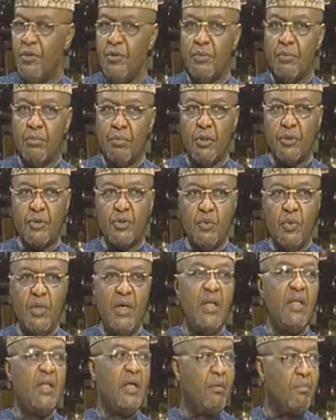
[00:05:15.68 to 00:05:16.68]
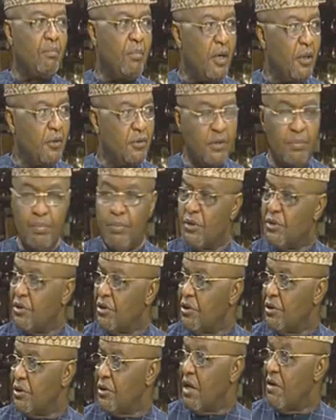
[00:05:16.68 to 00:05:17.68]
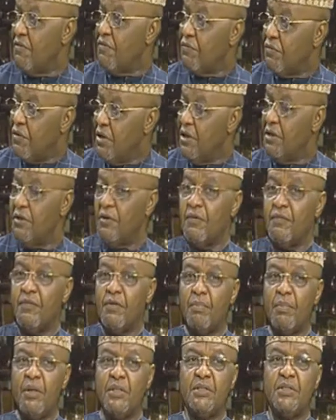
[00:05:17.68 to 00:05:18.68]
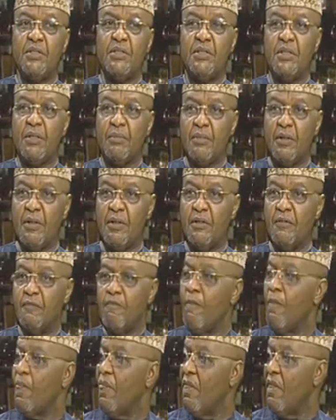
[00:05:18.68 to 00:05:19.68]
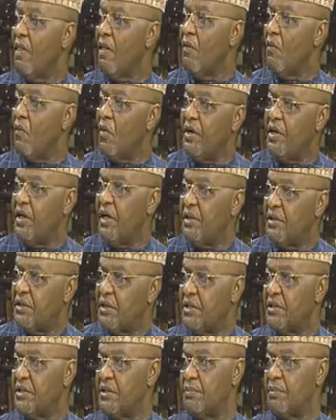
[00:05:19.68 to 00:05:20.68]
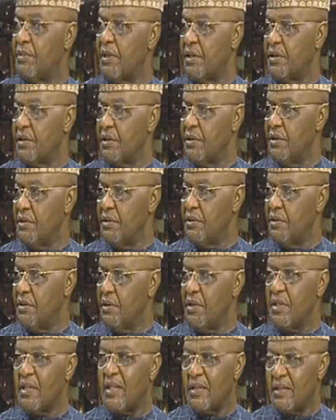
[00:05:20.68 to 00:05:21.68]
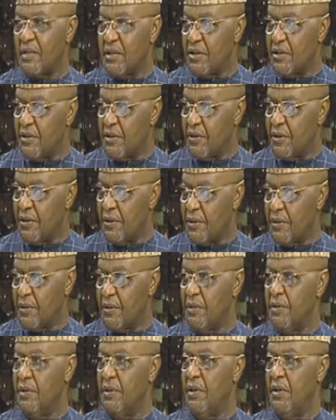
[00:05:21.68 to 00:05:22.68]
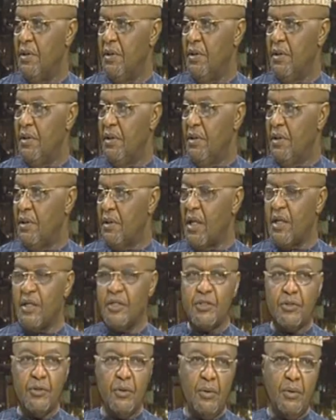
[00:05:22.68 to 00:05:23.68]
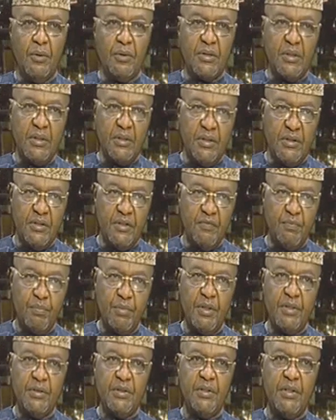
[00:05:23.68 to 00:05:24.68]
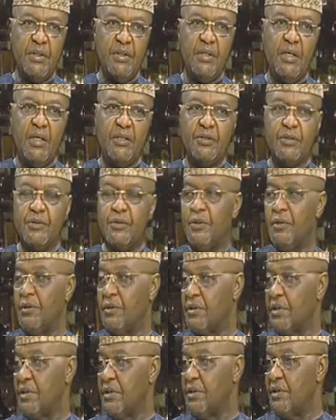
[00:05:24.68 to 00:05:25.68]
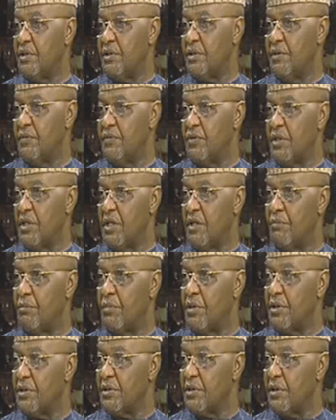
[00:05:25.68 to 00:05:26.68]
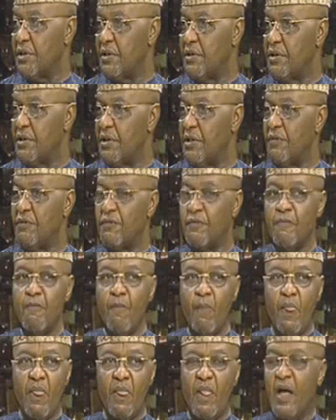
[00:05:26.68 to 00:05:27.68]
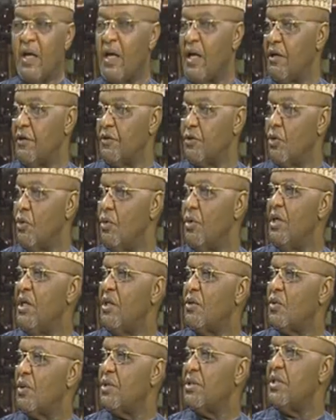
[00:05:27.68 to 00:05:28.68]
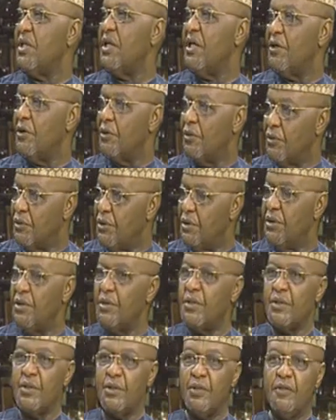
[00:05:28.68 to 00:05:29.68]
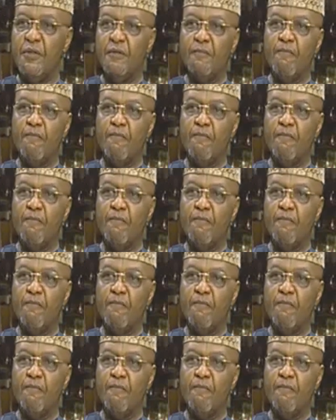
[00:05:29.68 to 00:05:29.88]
What we had about the position and feeling of the party chairman when he addressed the press, but that is not done. There is no alternative president, there is no alternative Senate president, if that kind of, so it wasn't a good thing.